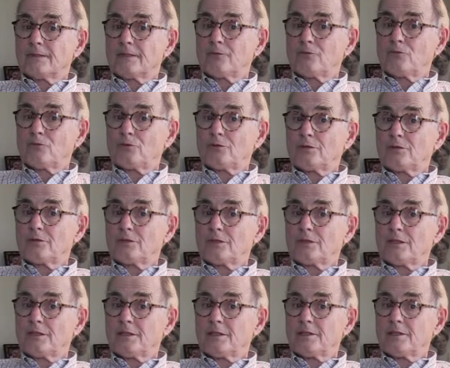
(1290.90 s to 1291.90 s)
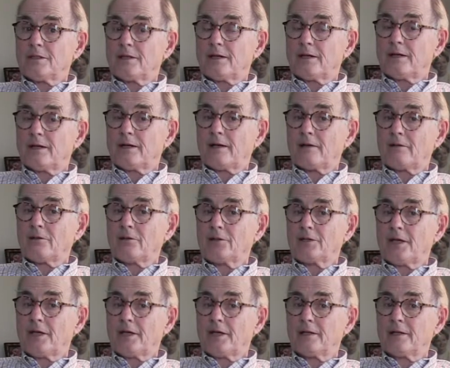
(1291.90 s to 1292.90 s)
it was I
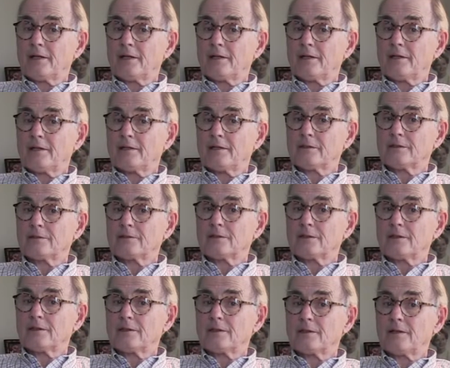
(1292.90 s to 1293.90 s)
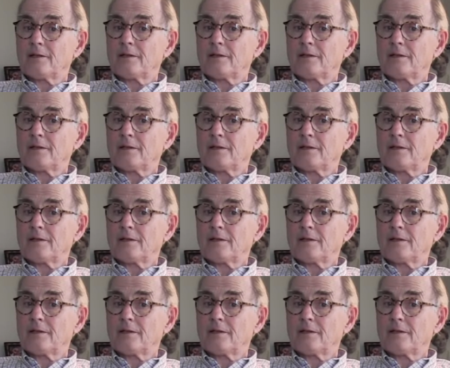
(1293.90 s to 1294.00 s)
look at it as a